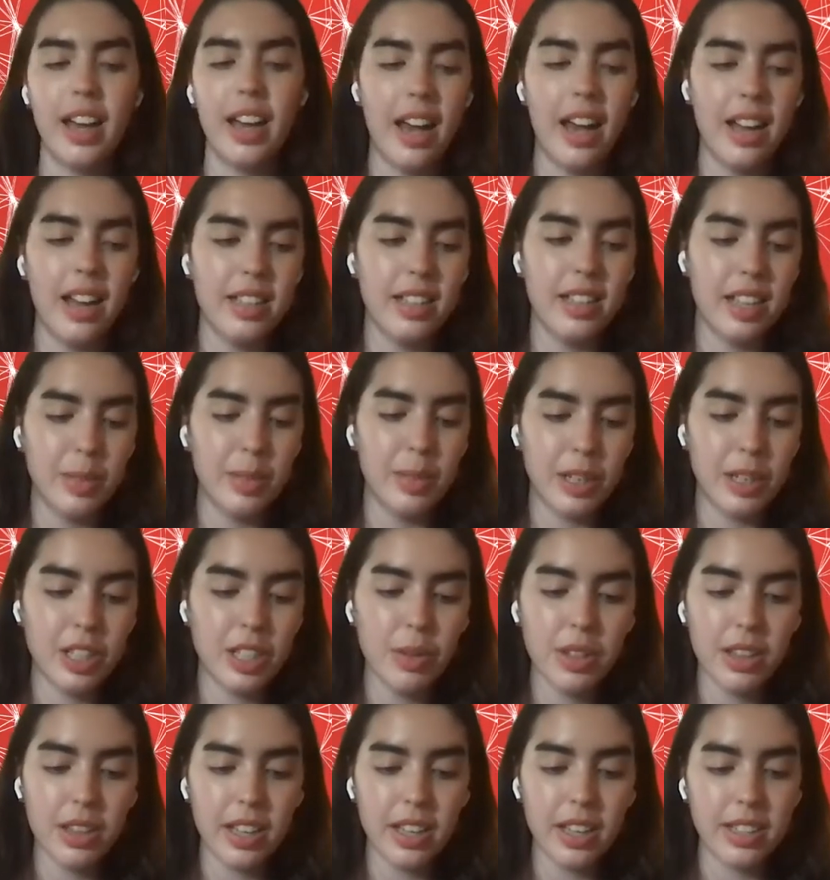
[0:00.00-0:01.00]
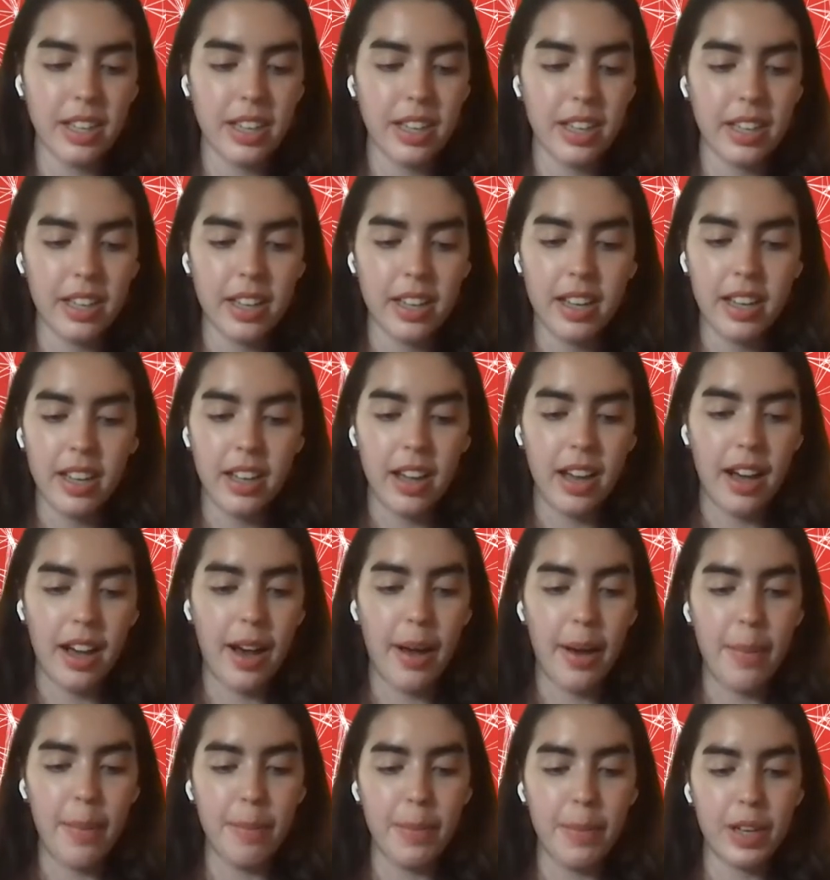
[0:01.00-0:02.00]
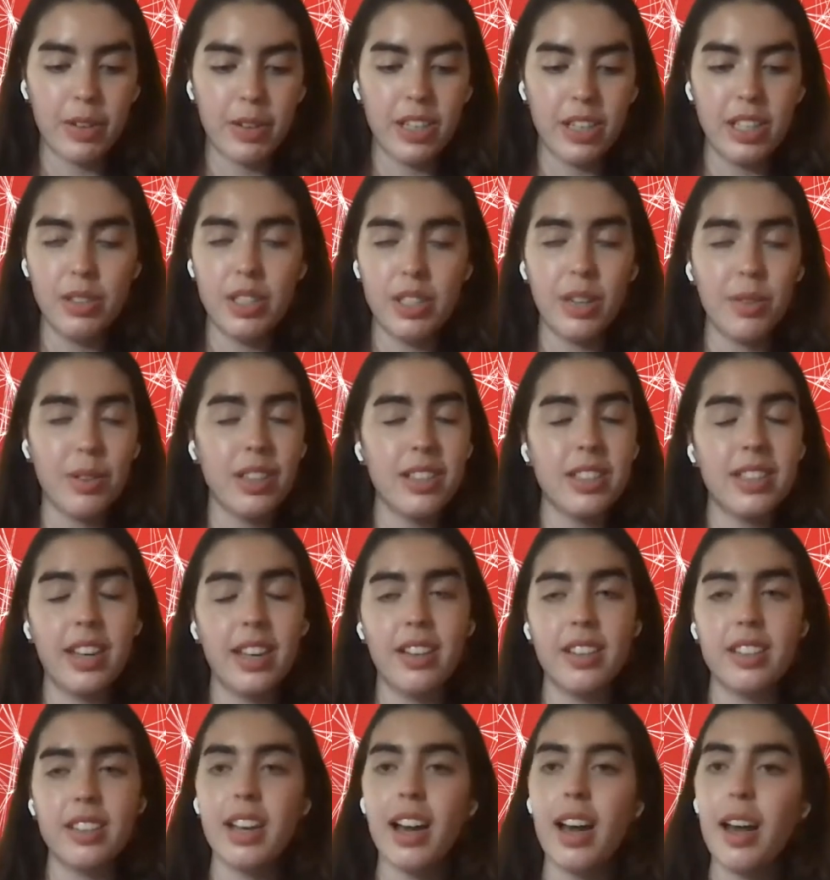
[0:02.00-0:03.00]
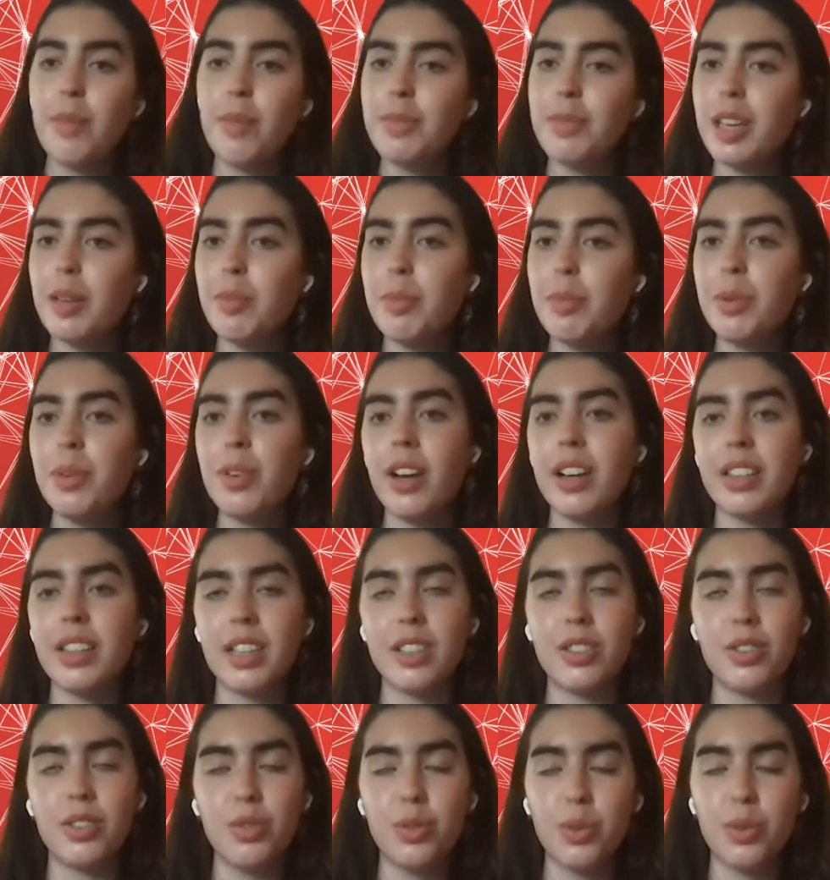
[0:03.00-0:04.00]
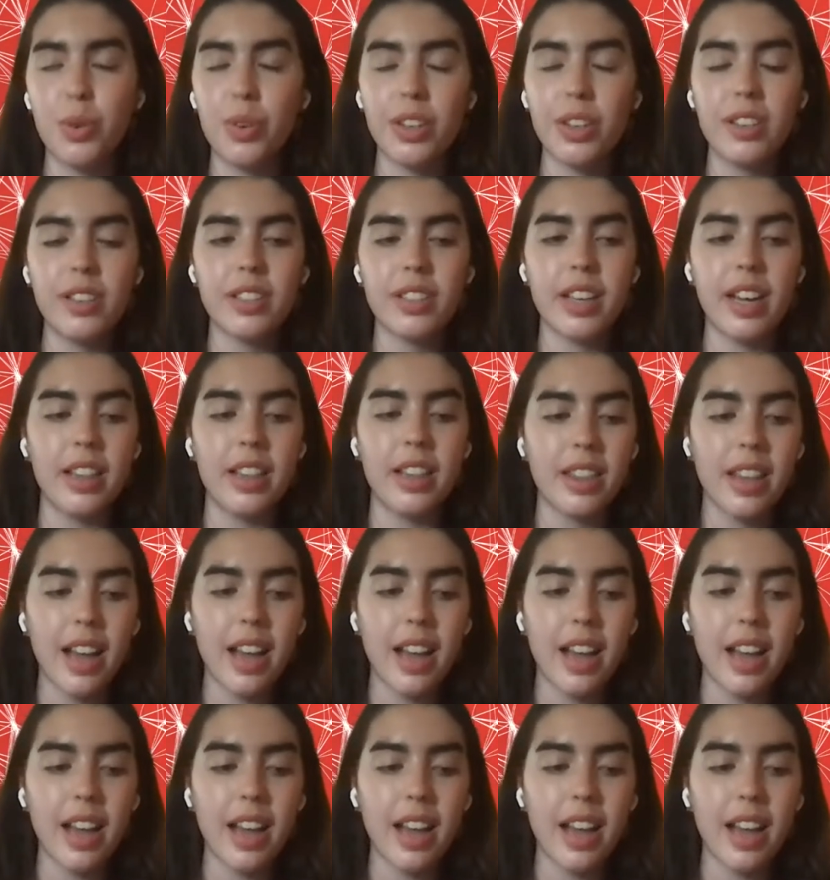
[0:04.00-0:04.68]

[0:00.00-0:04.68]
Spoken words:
And especially with things like Rachel was saying with the standard timetable and like tutorials and